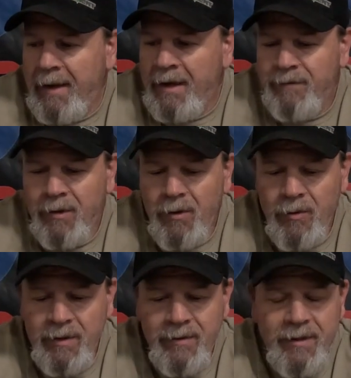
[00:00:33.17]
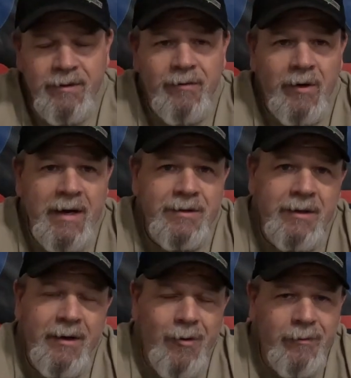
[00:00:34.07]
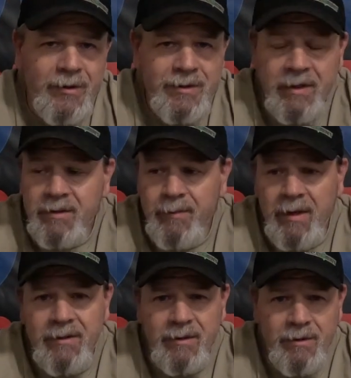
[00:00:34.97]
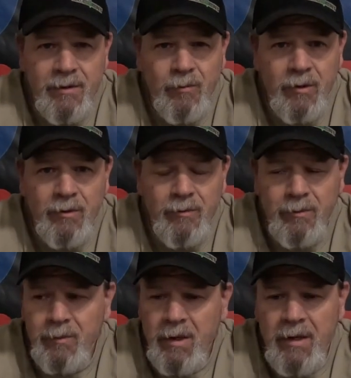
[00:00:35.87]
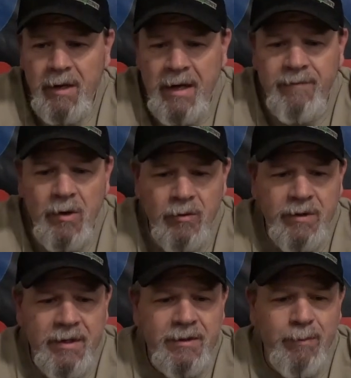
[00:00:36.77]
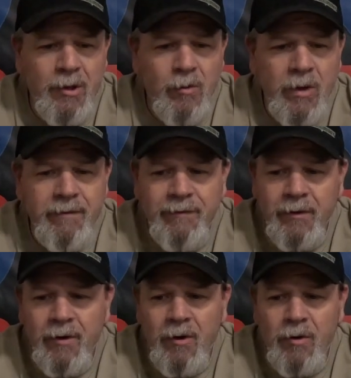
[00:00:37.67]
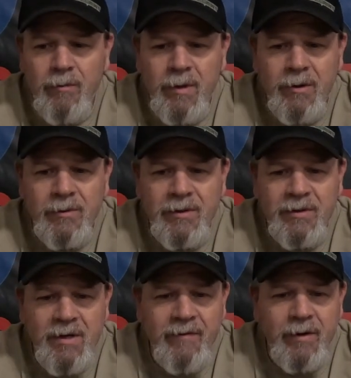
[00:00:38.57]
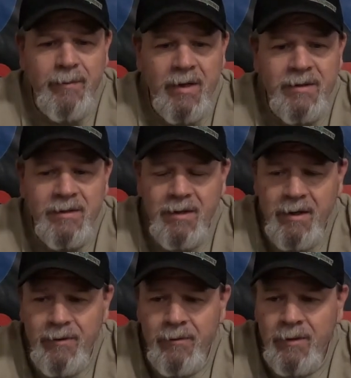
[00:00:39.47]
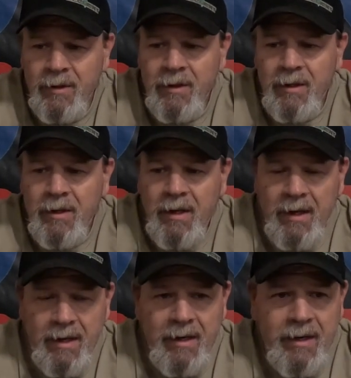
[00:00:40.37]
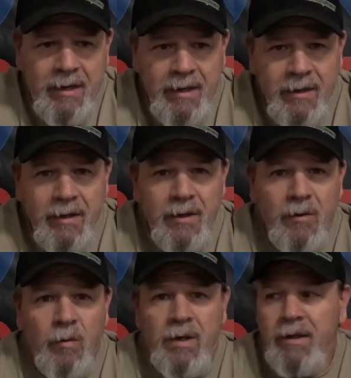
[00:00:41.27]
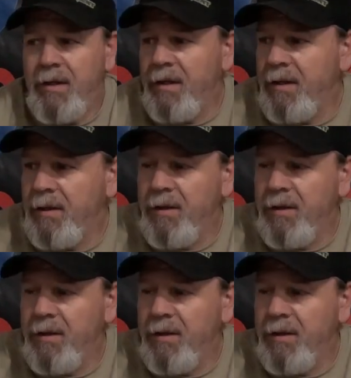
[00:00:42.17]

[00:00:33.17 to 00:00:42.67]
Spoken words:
after owning these for actually over 6 months. I've owned this blue one for almost 7 months now, and we